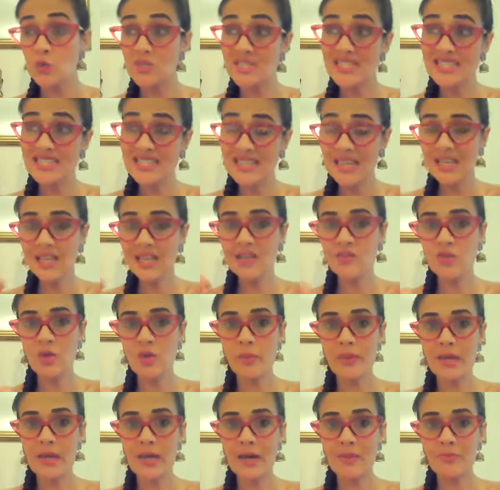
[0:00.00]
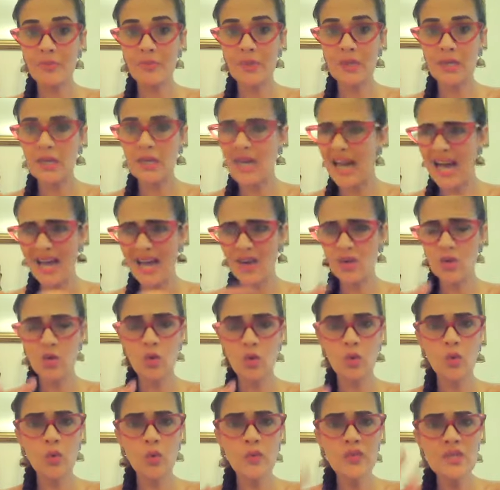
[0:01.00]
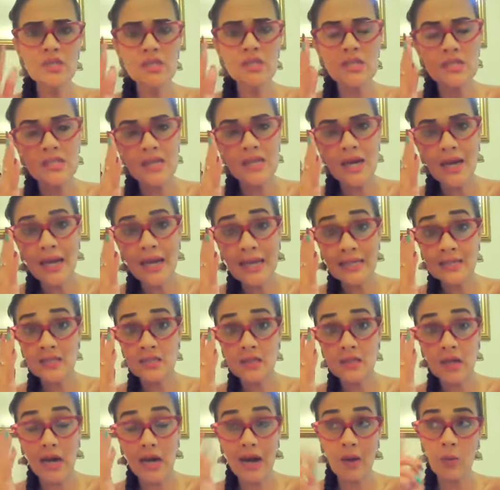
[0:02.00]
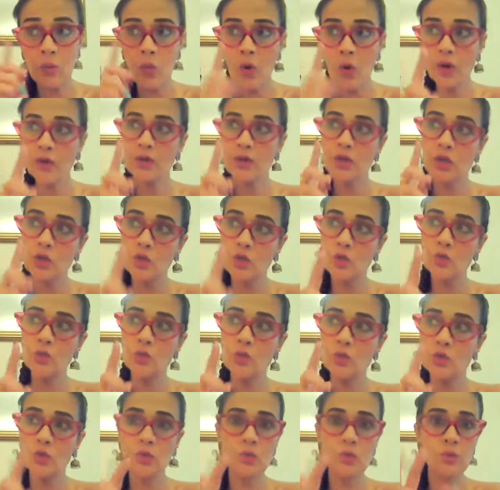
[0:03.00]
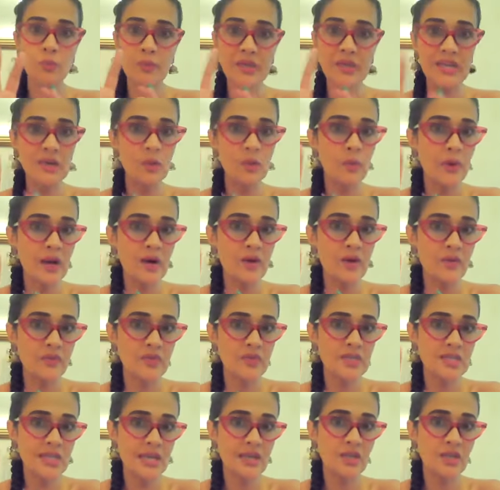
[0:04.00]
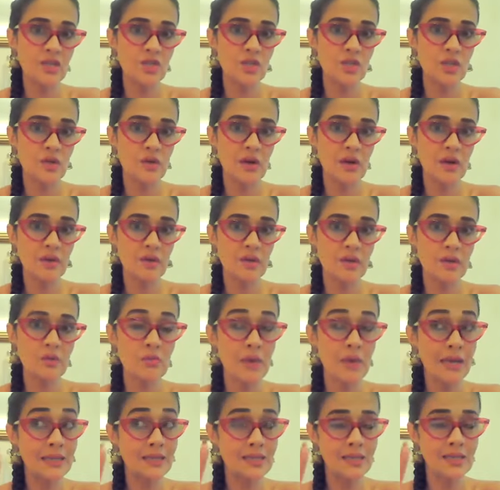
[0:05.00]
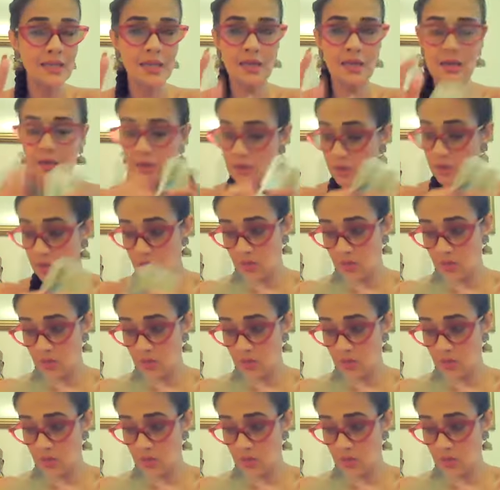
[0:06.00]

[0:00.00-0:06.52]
who's stealing from a company. I don't know who this is. Yeah, Cancer. I want you to be aware of this energy around you and take,